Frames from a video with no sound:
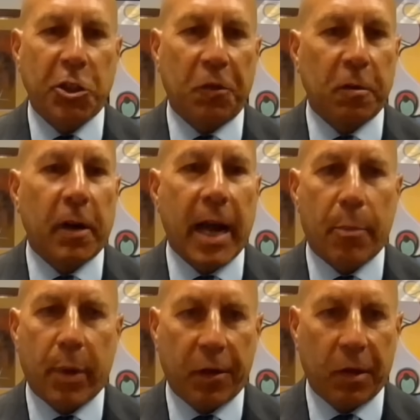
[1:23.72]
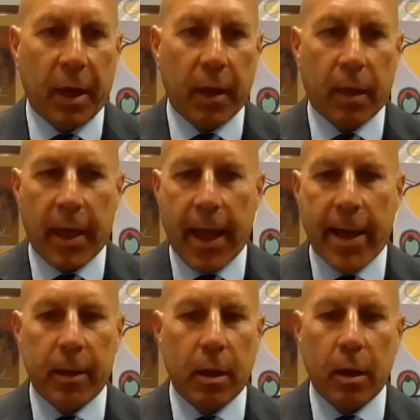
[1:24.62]
I should start out by saying
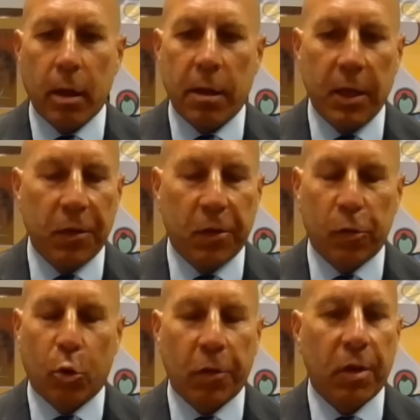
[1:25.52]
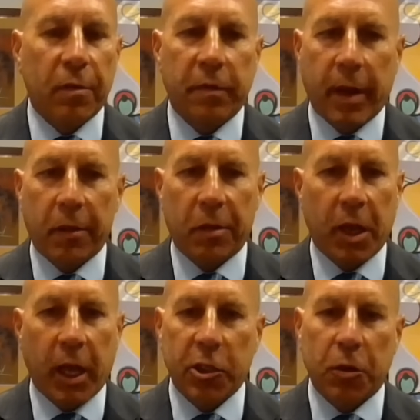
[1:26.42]
that these sorts of
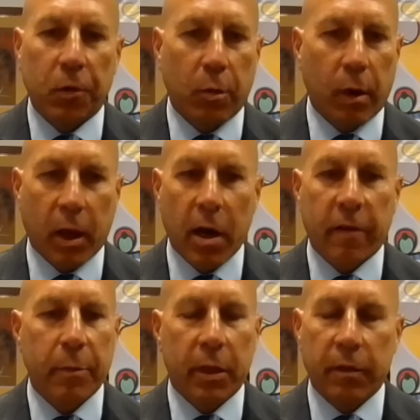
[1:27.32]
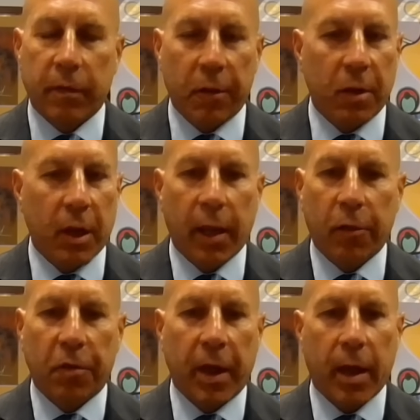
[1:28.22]
investigations where the government
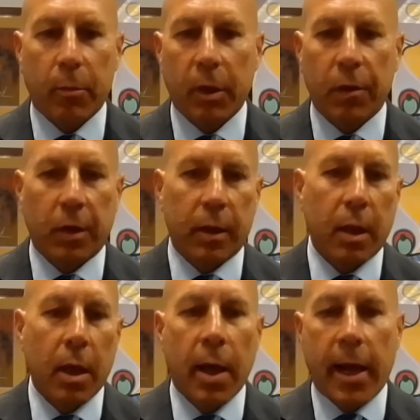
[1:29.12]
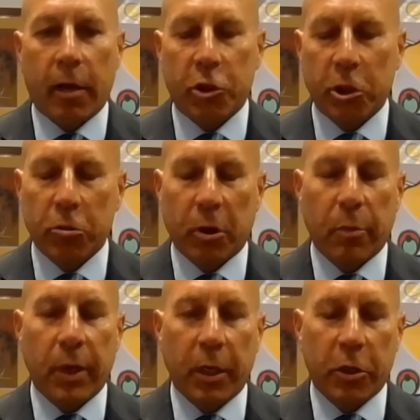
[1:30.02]
investigates families and how
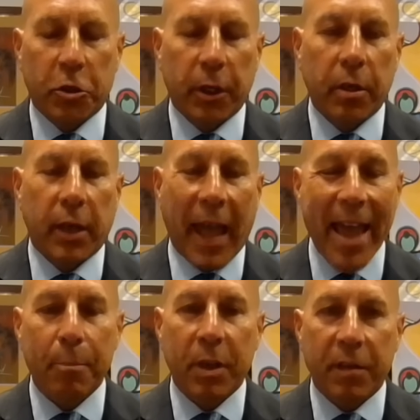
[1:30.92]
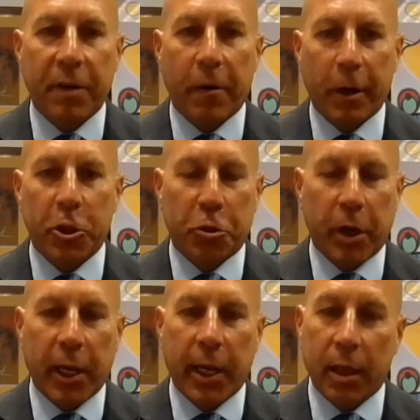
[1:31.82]
children are being treated can be very
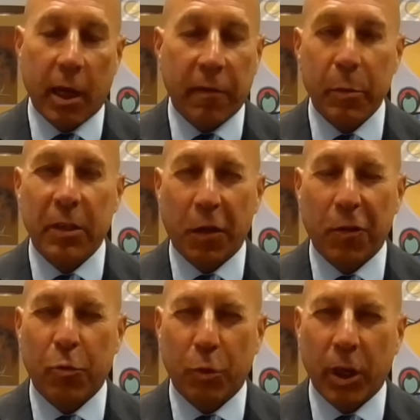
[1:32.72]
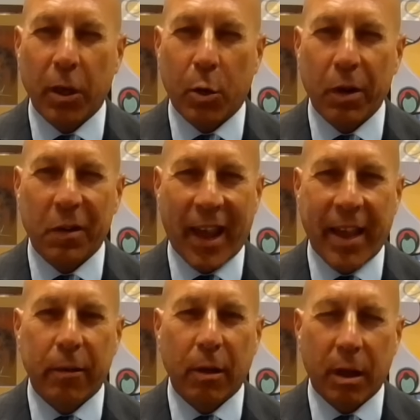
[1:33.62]
tricky, and the government doesn't really always
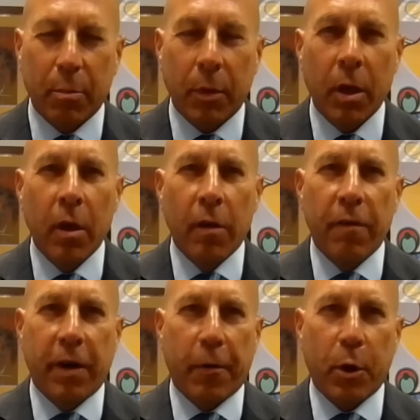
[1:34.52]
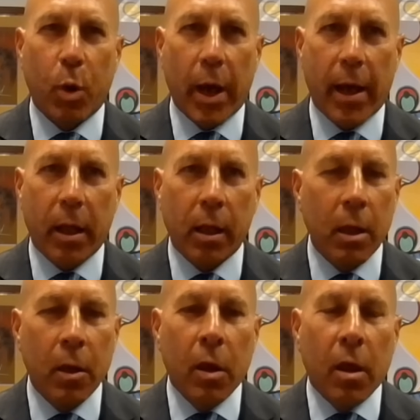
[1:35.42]
handle them very
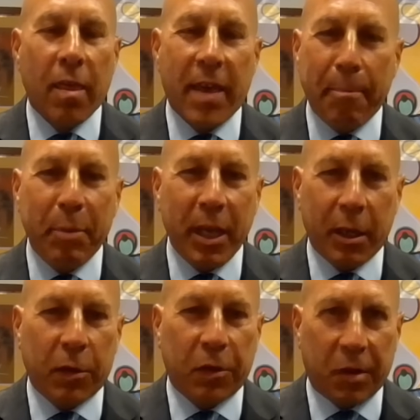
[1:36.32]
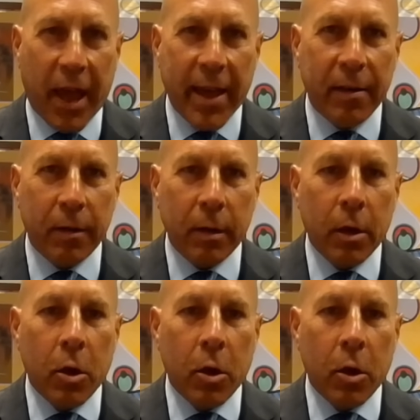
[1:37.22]
well. That being said,